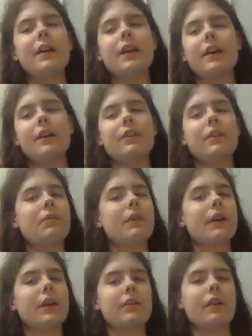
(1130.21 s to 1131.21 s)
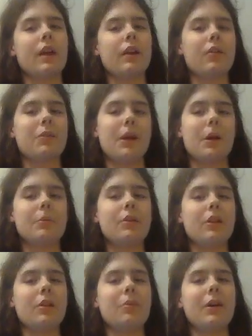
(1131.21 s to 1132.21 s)
And don't forget to like, subscribe,
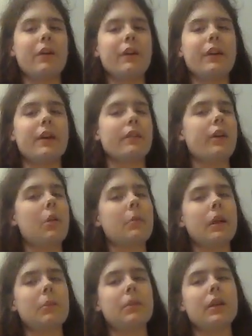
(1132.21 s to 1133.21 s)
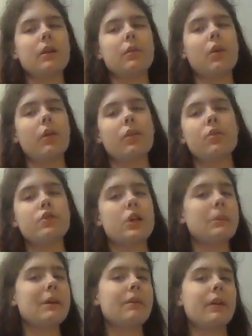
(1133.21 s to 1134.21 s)
turn the bell, and comment down below. Also,
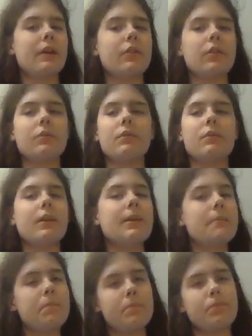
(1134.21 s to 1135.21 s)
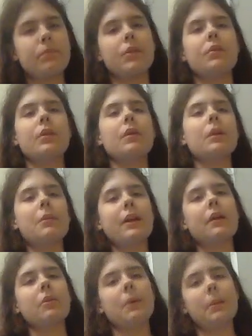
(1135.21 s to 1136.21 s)
share my videos if you know
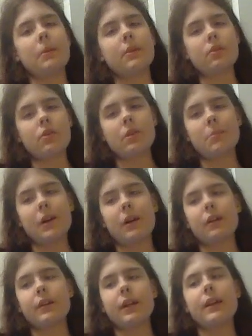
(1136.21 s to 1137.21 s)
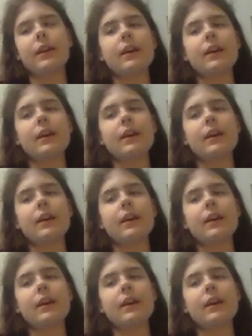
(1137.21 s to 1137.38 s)
anybody who might be interested in my content.